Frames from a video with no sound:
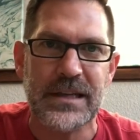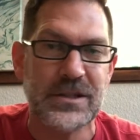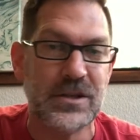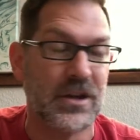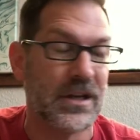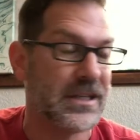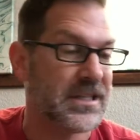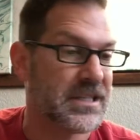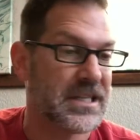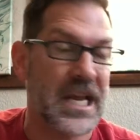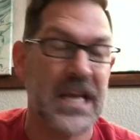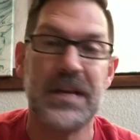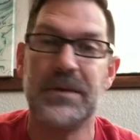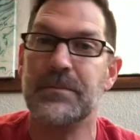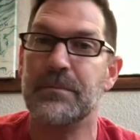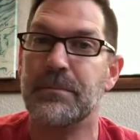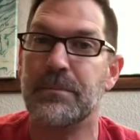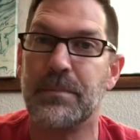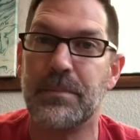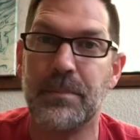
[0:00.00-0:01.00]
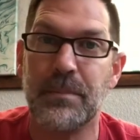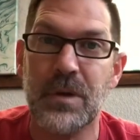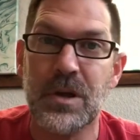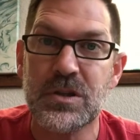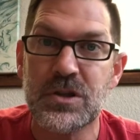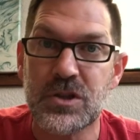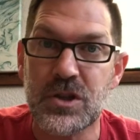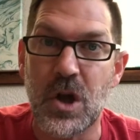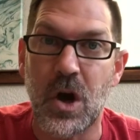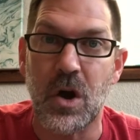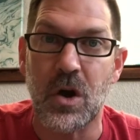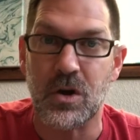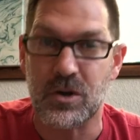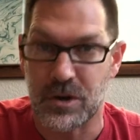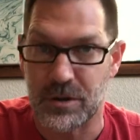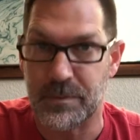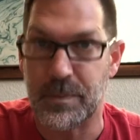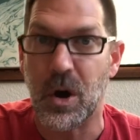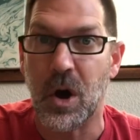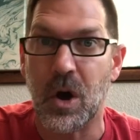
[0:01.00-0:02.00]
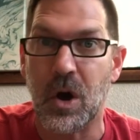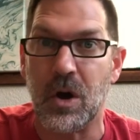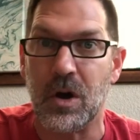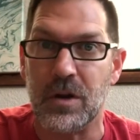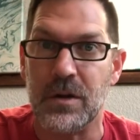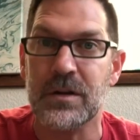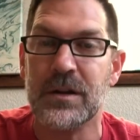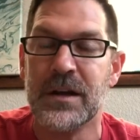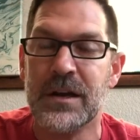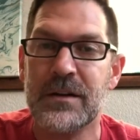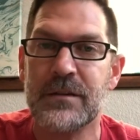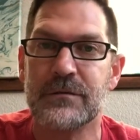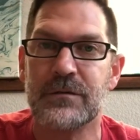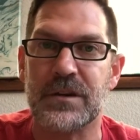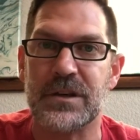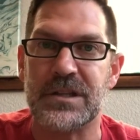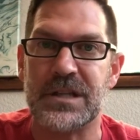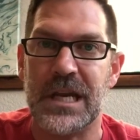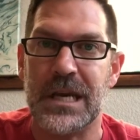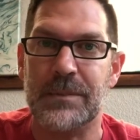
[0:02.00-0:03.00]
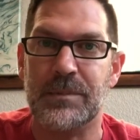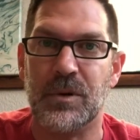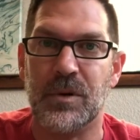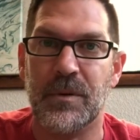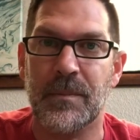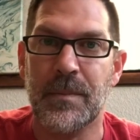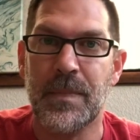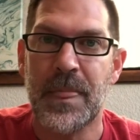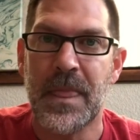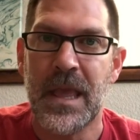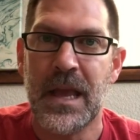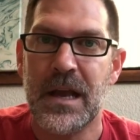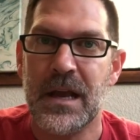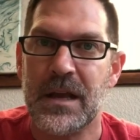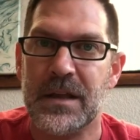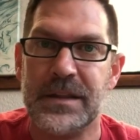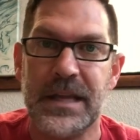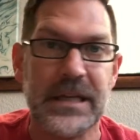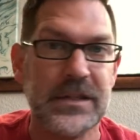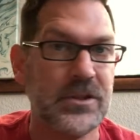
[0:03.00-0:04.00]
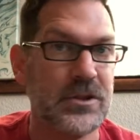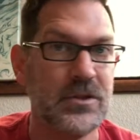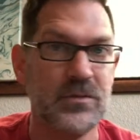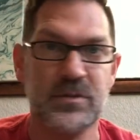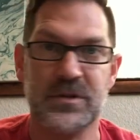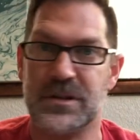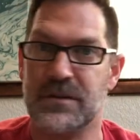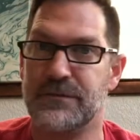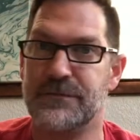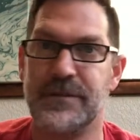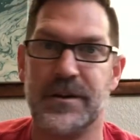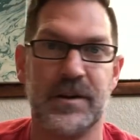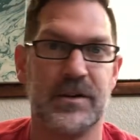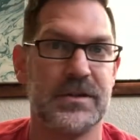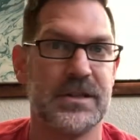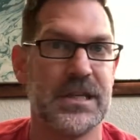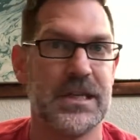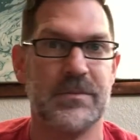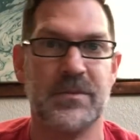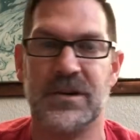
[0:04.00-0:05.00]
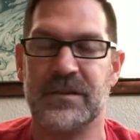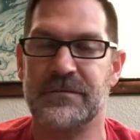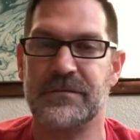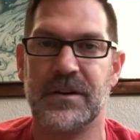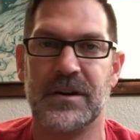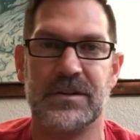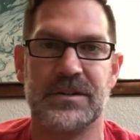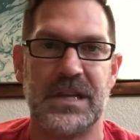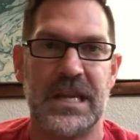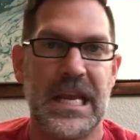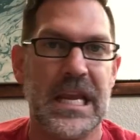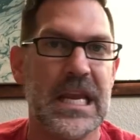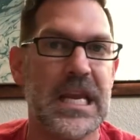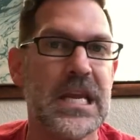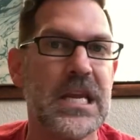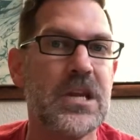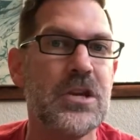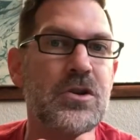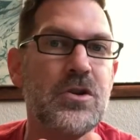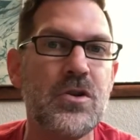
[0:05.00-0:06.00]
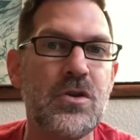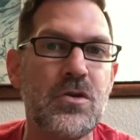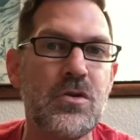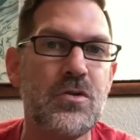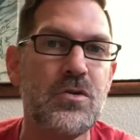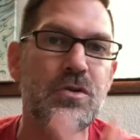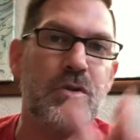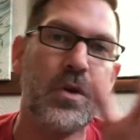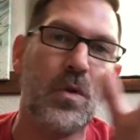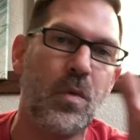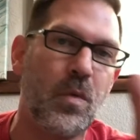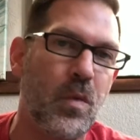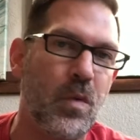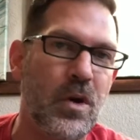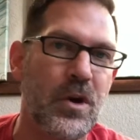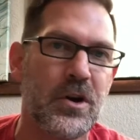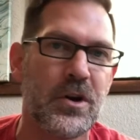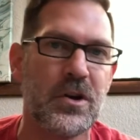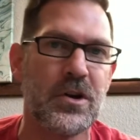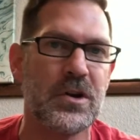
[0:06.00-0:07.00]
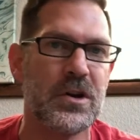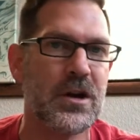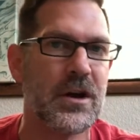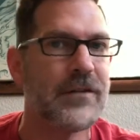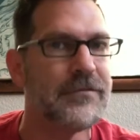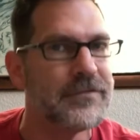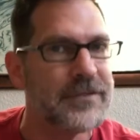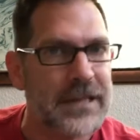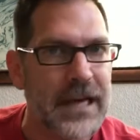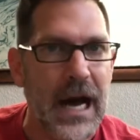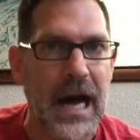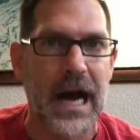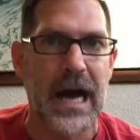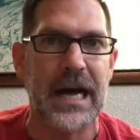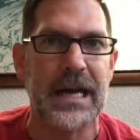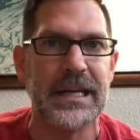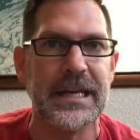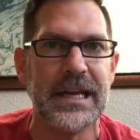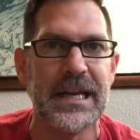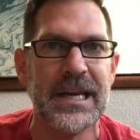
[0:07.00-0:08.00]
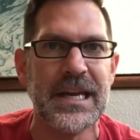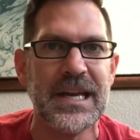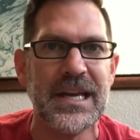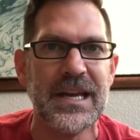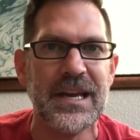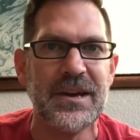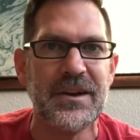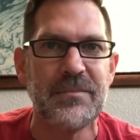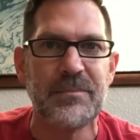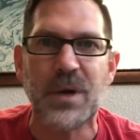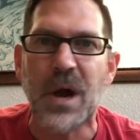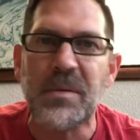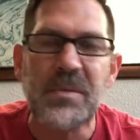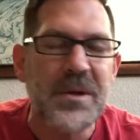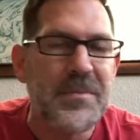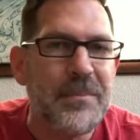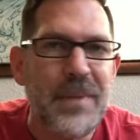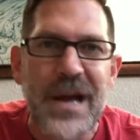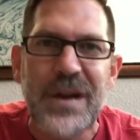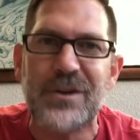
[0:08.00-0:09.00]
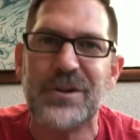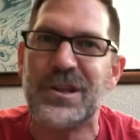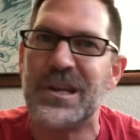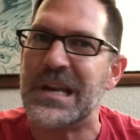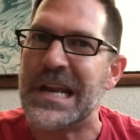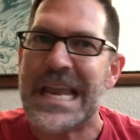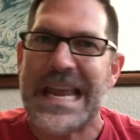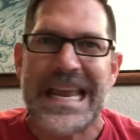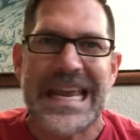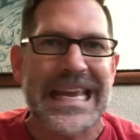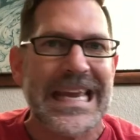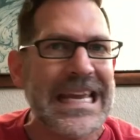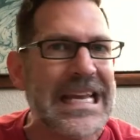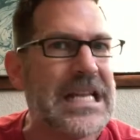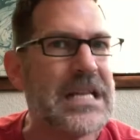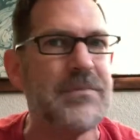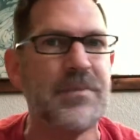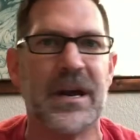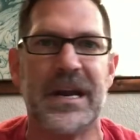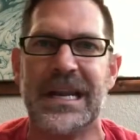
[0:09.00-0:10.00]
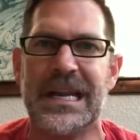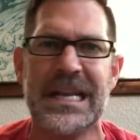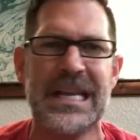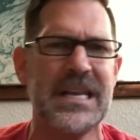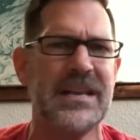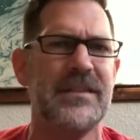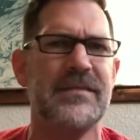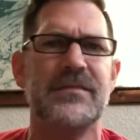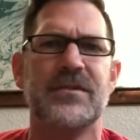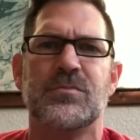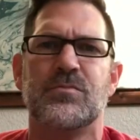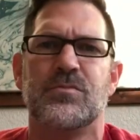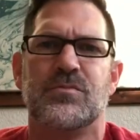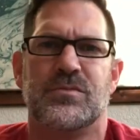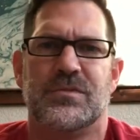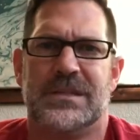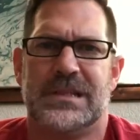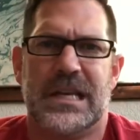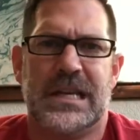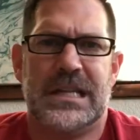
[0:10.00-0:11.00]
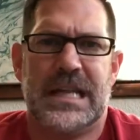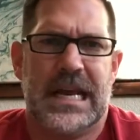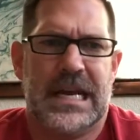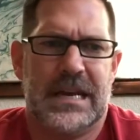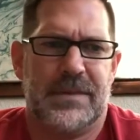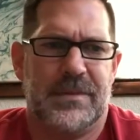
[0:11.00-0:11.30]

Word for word: So let's take Saul or Paul, for example. That dude was a Pharisee among Pharisees. He knew the Word of God probably better than anybody. He even said that.